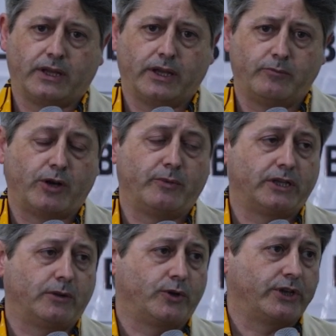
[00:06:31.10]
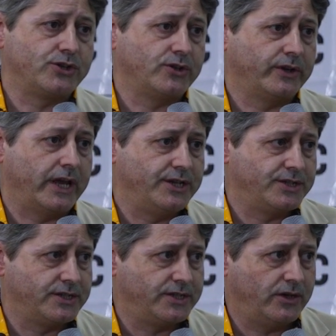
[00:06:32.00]
Environmental Protection
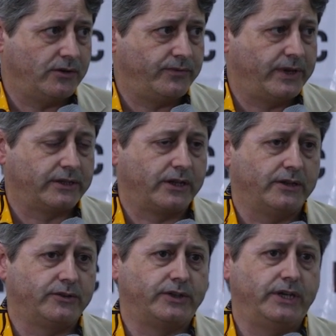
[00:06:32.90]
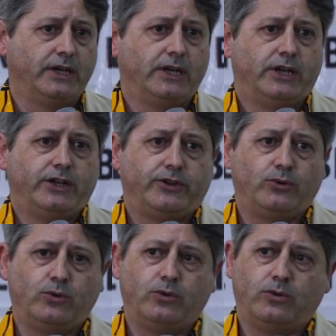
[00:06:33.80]
Agency of that country
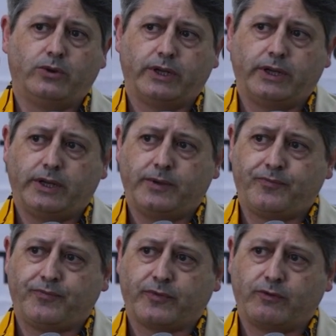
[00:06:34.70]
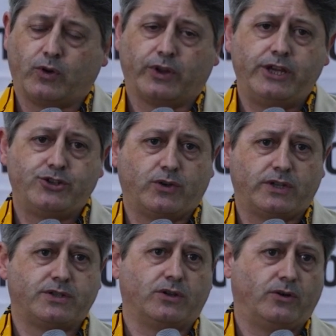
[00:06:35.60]
for the
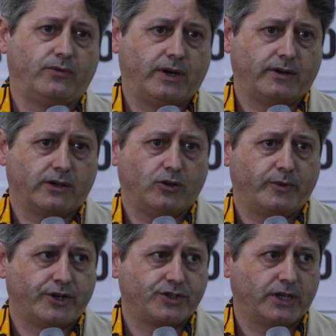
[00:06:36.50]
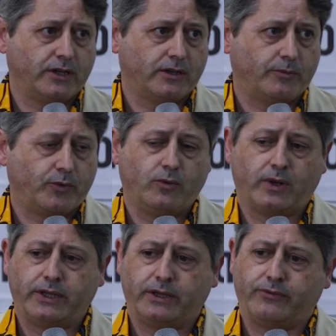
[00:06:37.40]
issuance of a commercial
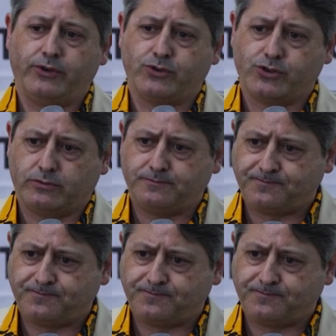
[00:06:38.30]
approval in the future.